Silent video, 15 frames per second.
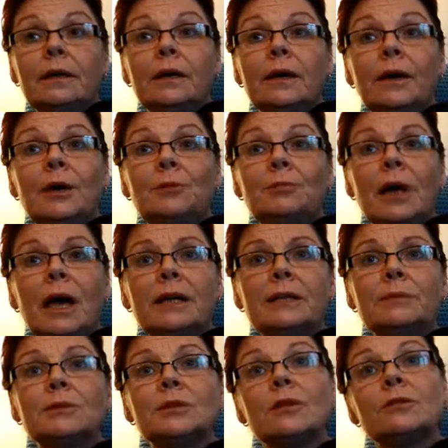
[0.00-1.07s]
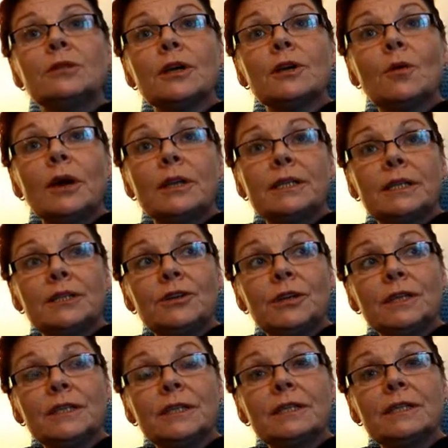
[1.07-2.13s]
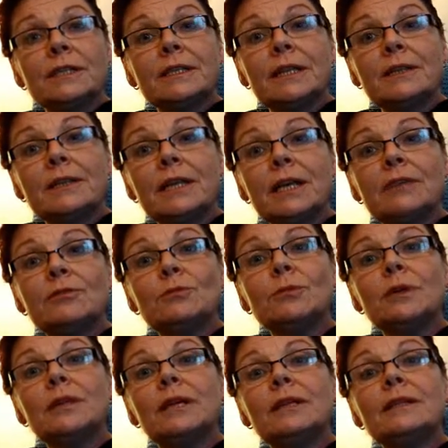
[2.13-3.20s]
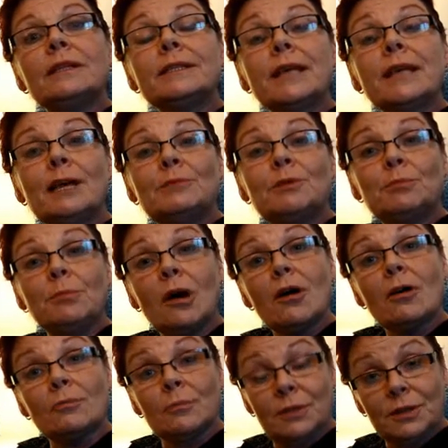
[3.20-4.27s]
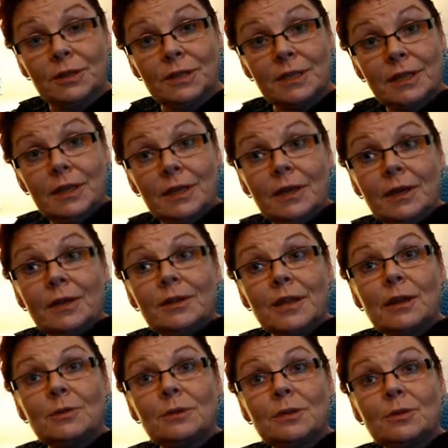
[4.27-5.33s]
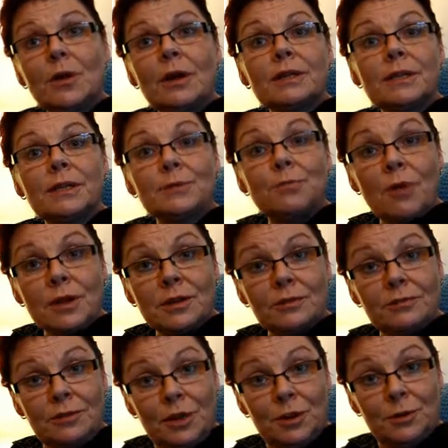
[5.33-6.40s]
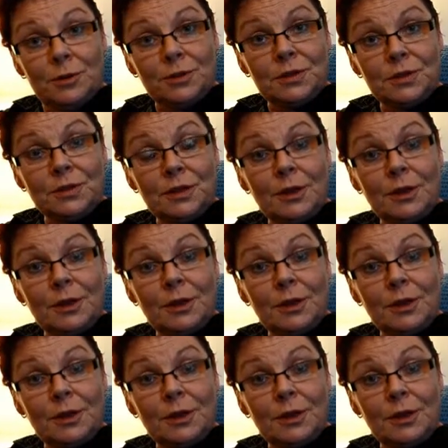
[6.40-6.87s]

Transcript: And it was also quite interesting to see that even within the same department there was quite a spread of views.